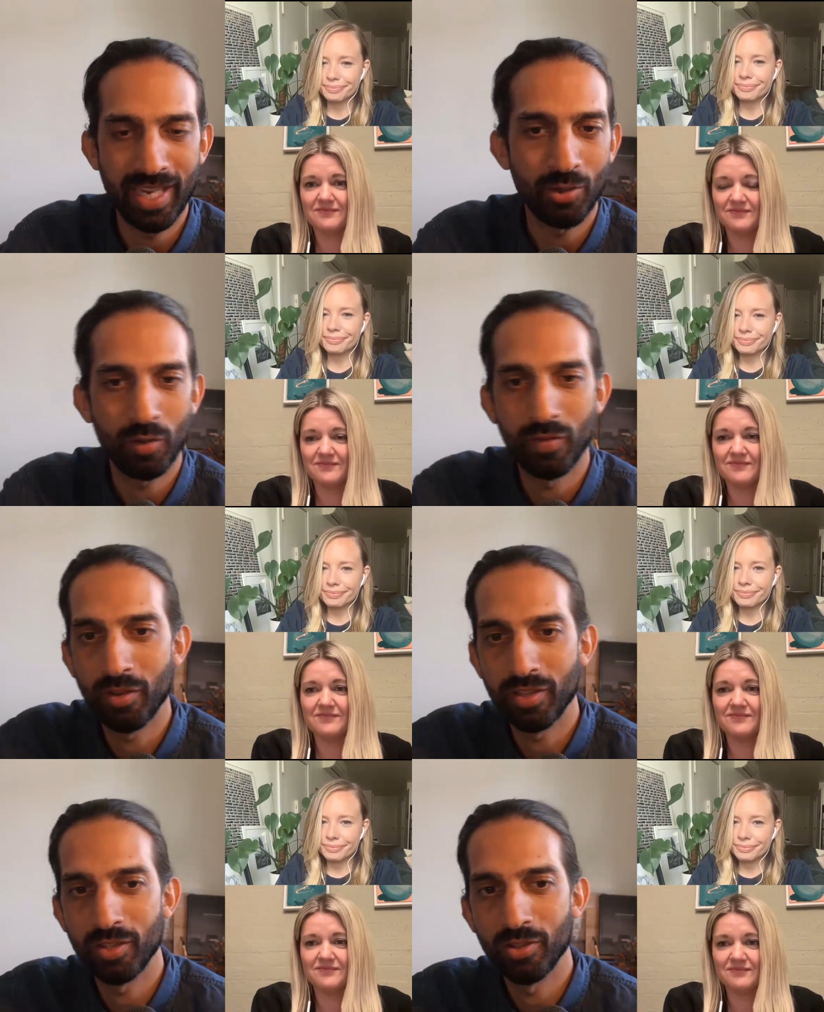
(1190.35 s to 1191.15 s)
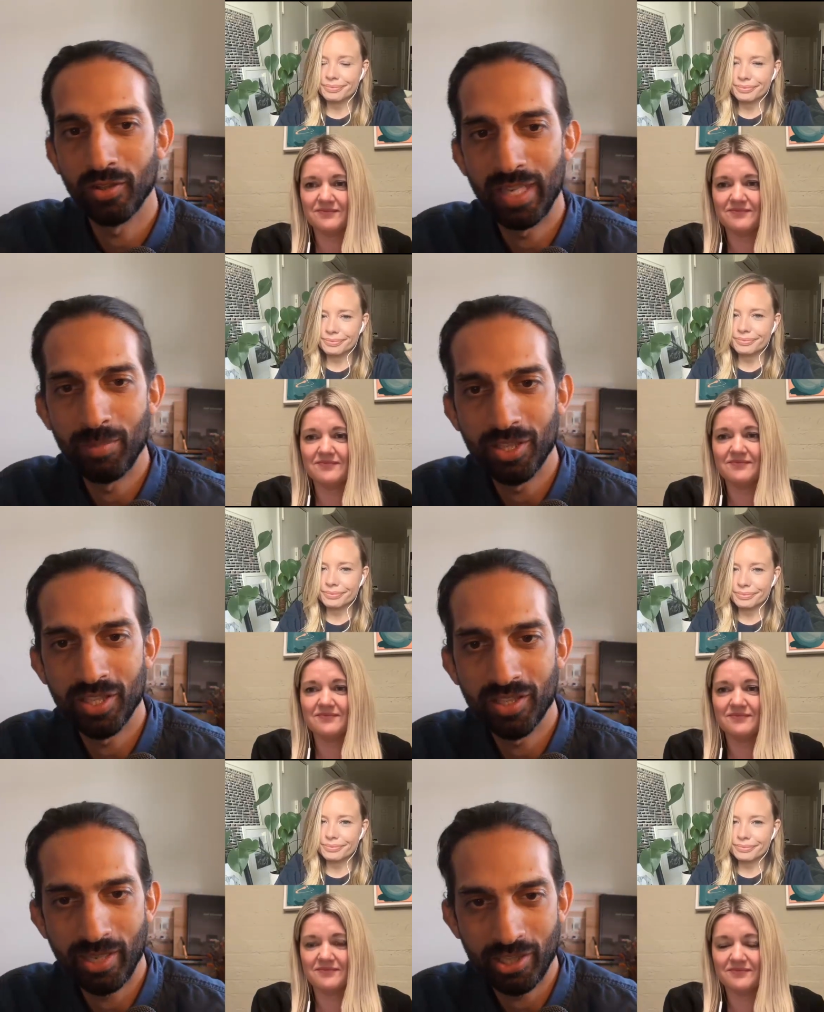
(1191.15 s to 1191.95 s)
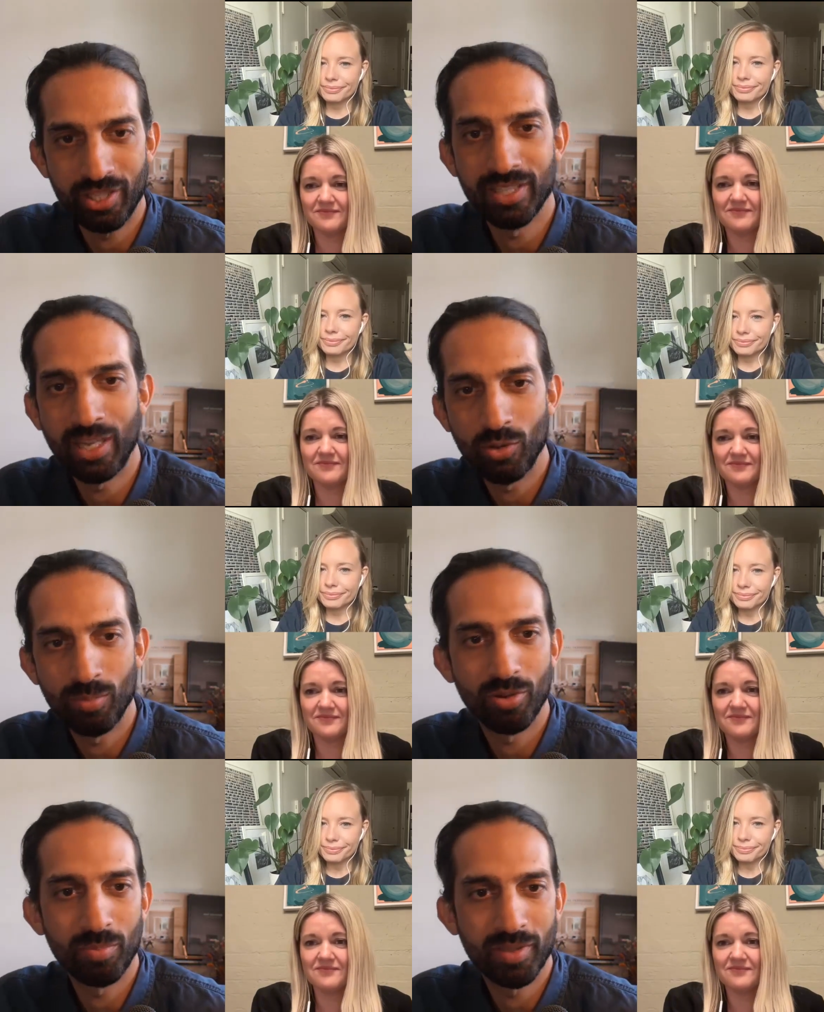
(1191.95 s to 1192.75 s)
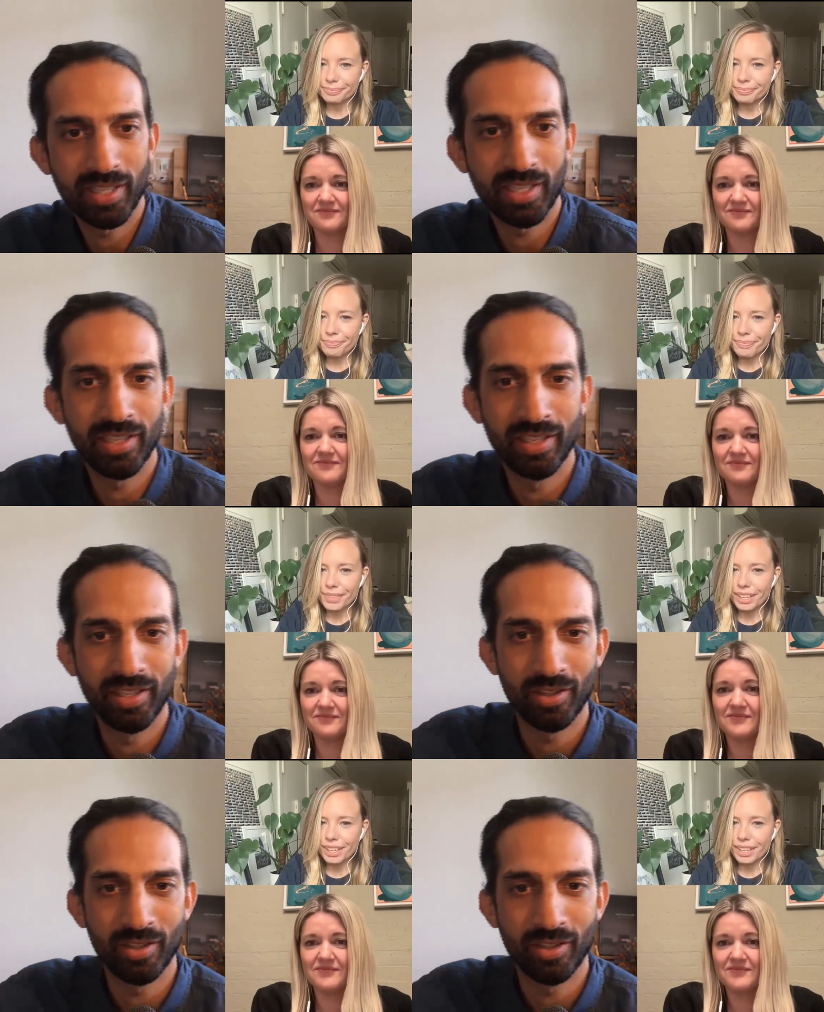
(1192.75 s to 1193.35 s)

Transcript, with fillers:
Speaker 1: Now you're focusing on images to actually sell the property.